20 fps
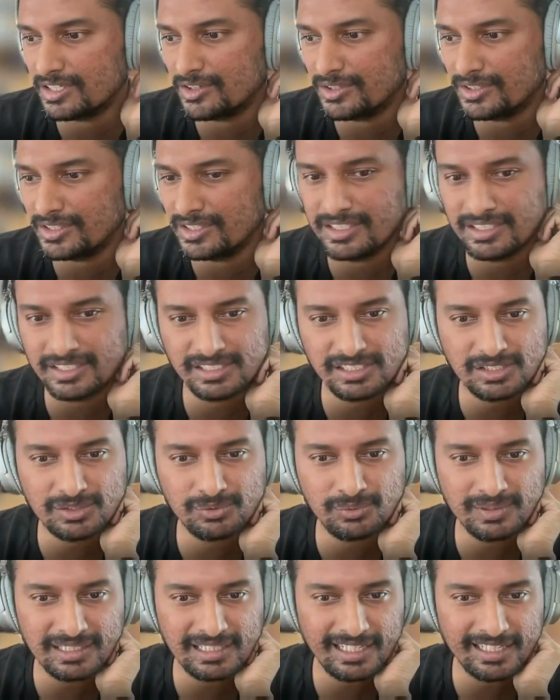on this
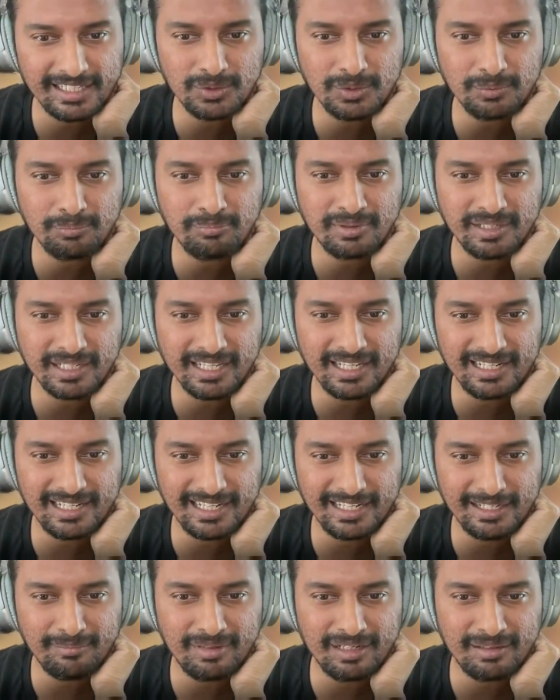with like the
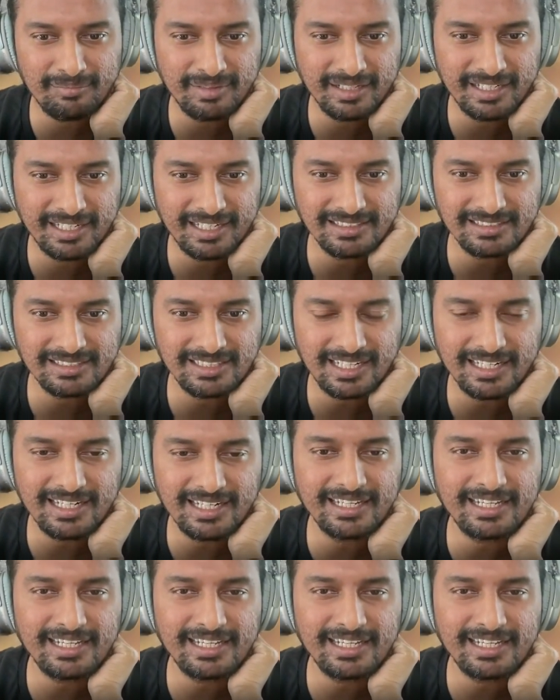pre-alignment meetings, right?